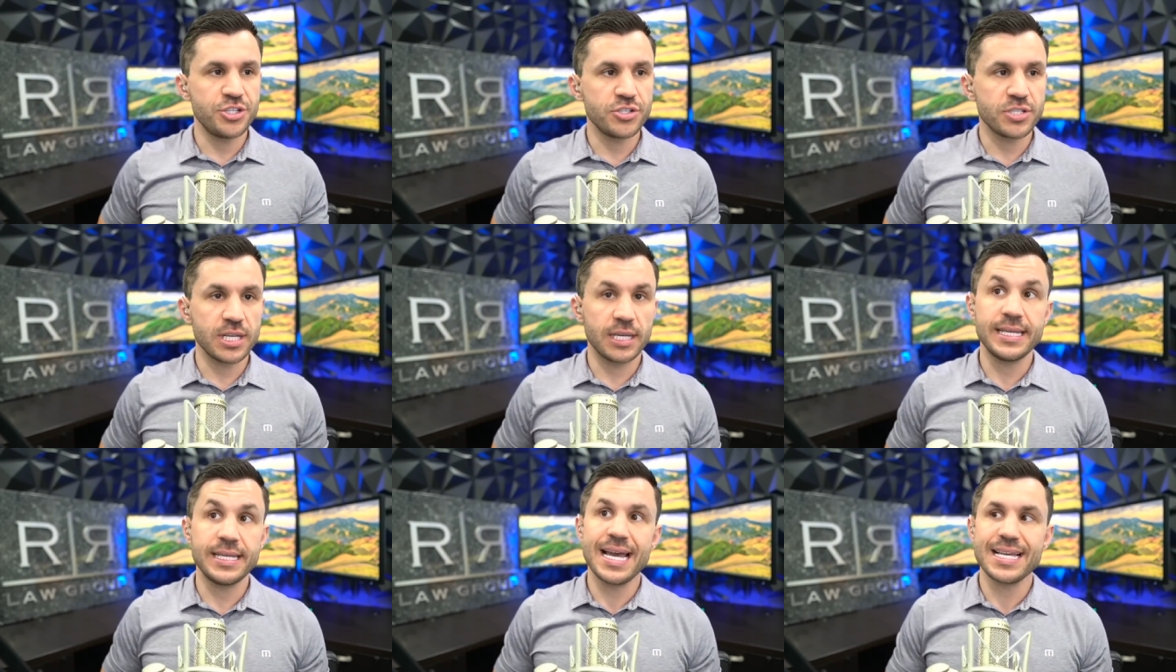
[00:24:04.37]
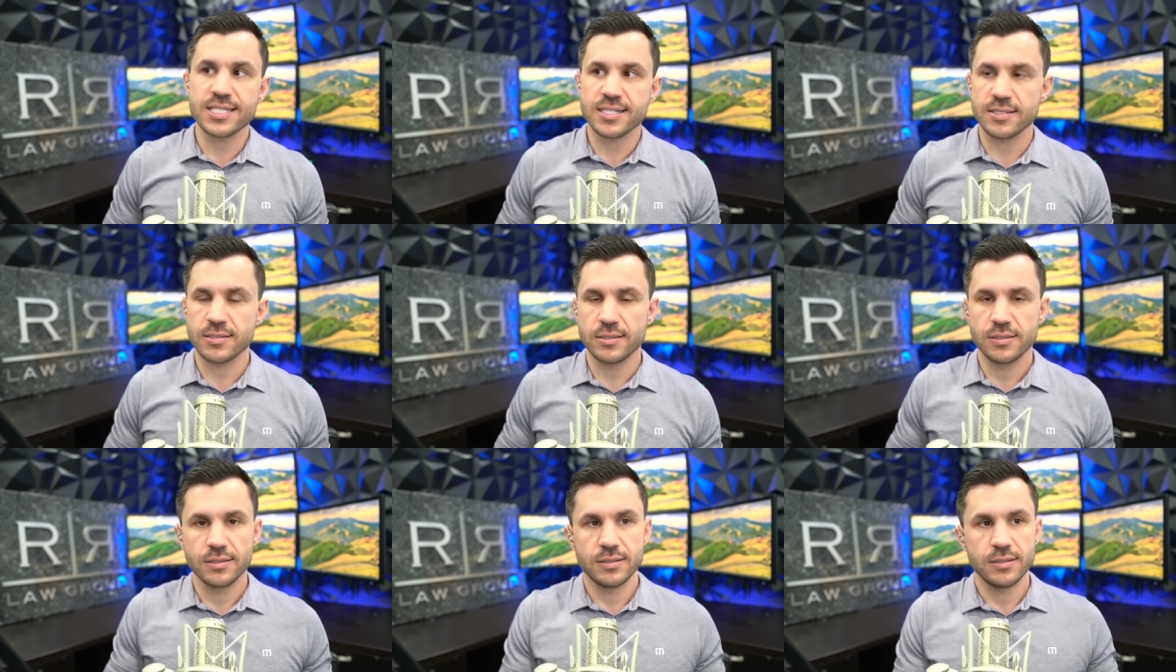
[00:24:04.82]
You say,
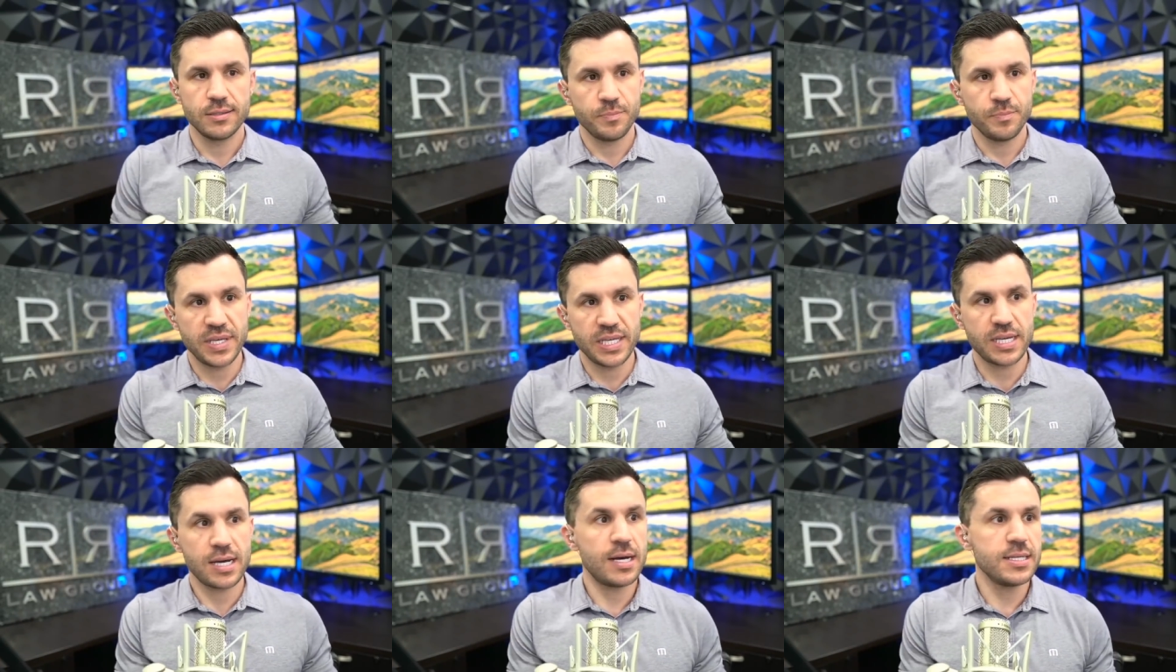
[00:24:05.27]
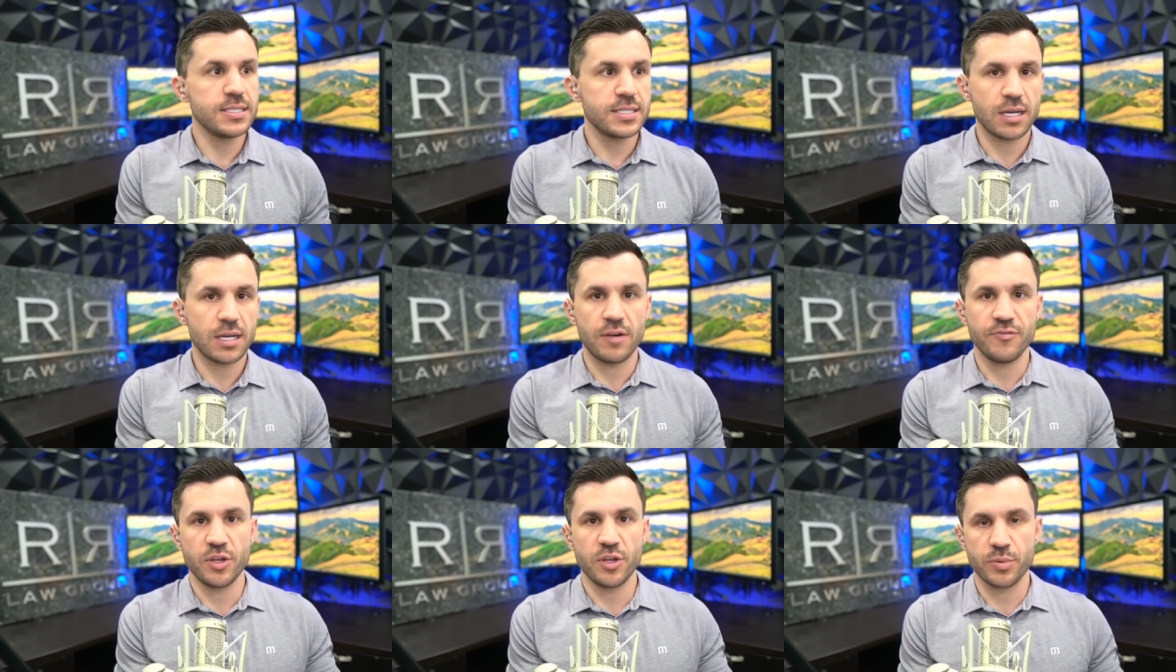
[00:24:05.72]
yes, because
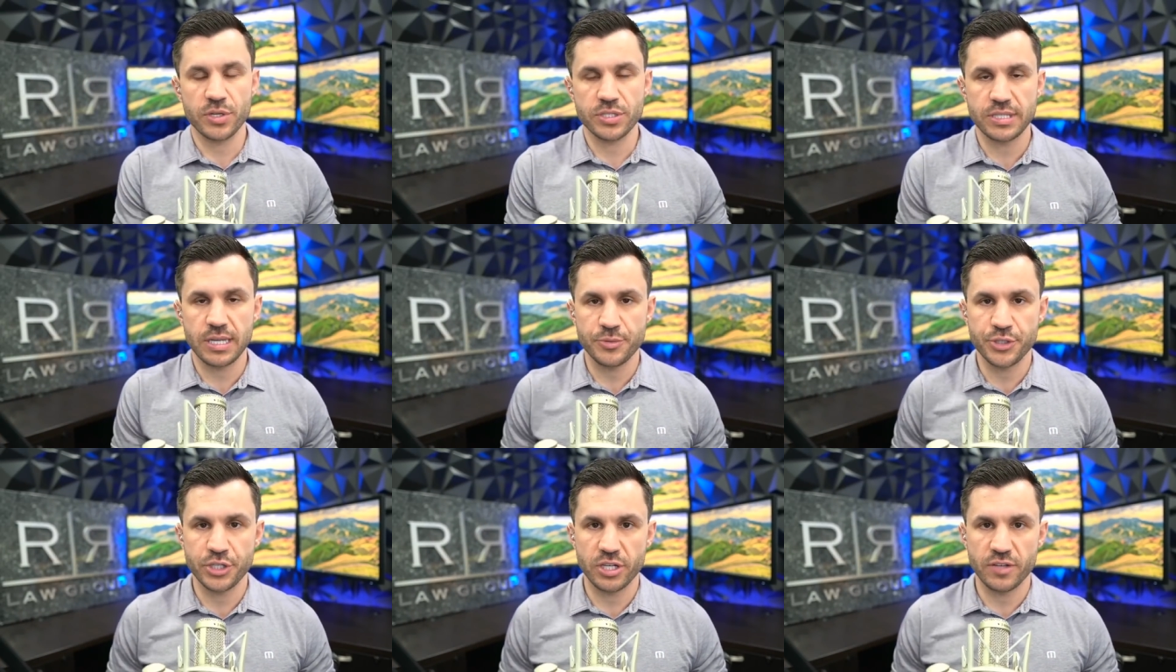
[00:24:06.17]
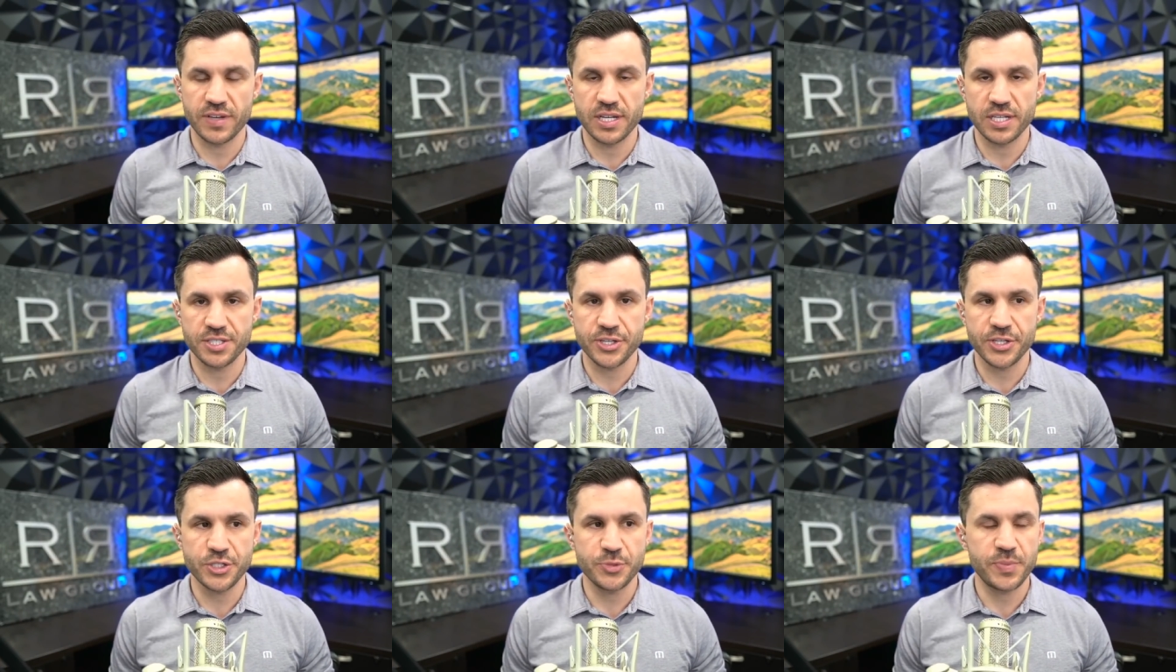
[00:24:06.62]
of the presumption of
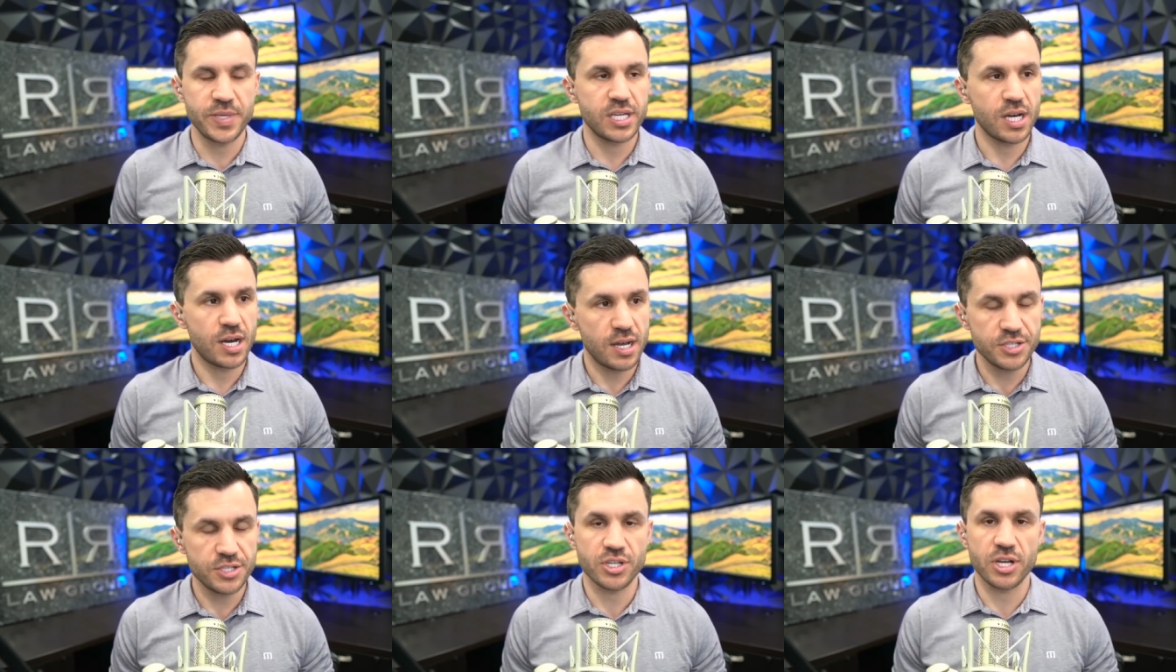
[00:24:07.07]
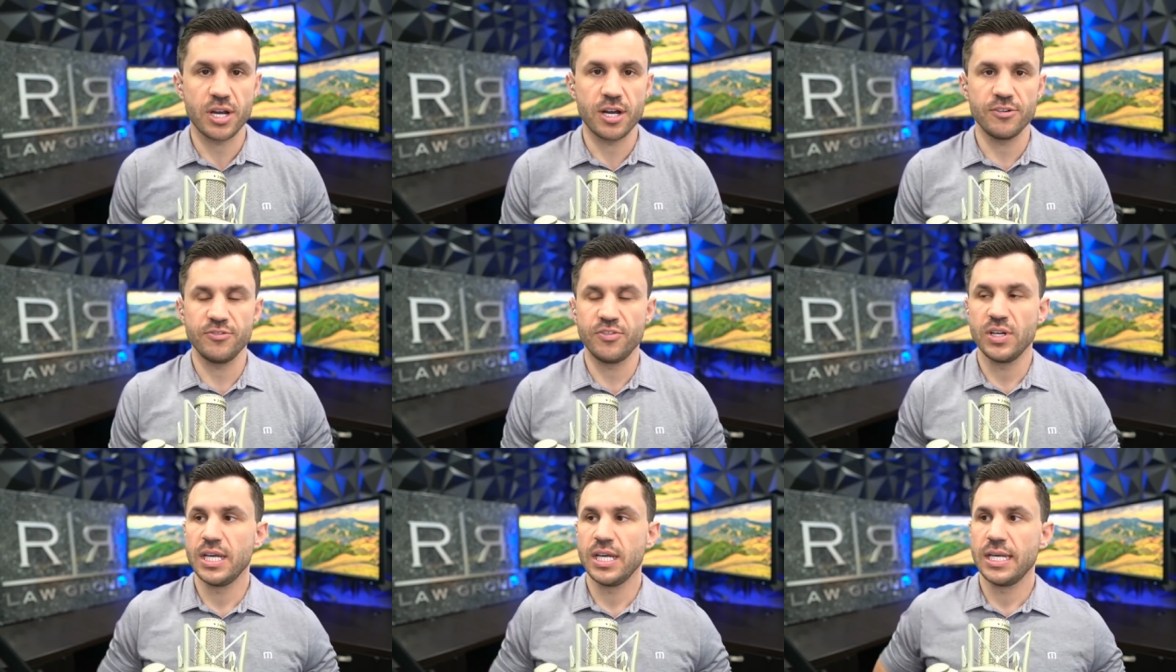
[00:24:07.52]
innocence, because
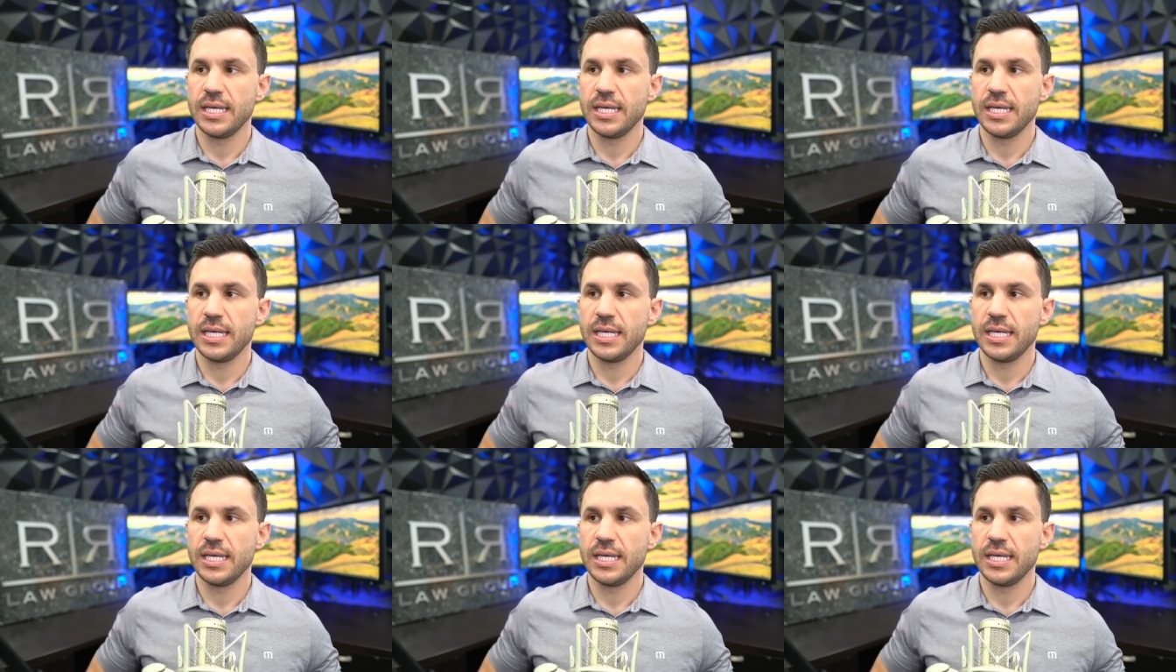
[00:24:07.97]
of